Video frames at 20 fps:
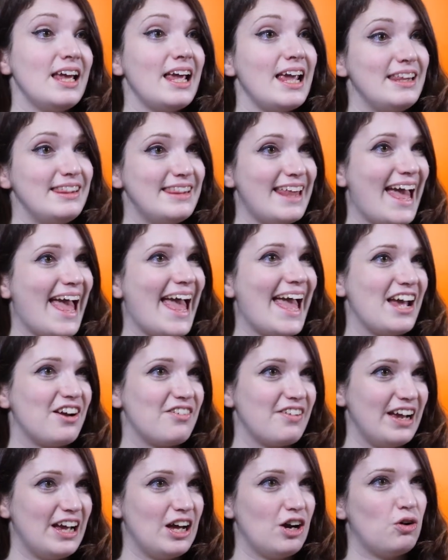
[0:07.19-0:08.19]
in their
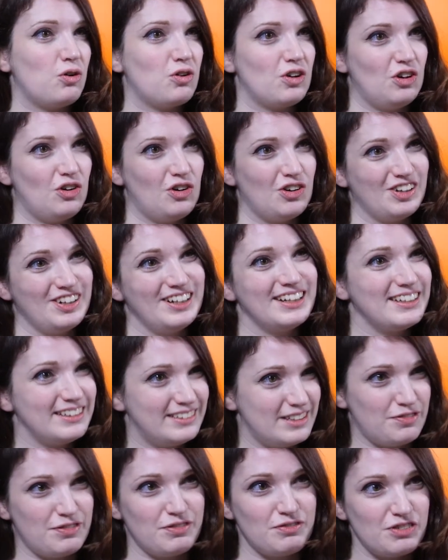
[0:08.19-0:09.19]
area or along
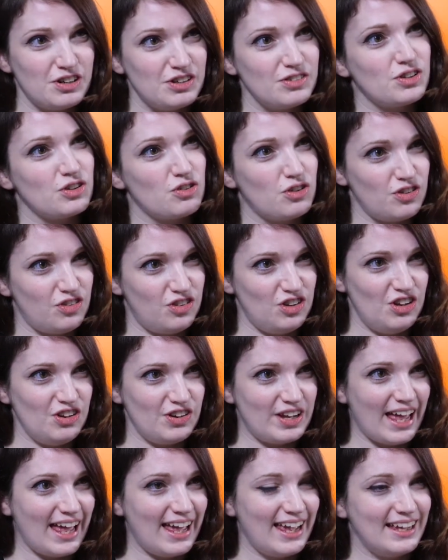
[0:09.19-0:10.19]
different routes across the
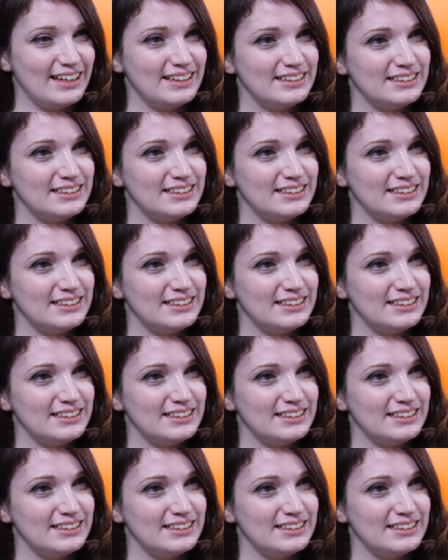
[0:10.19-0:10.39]
UK.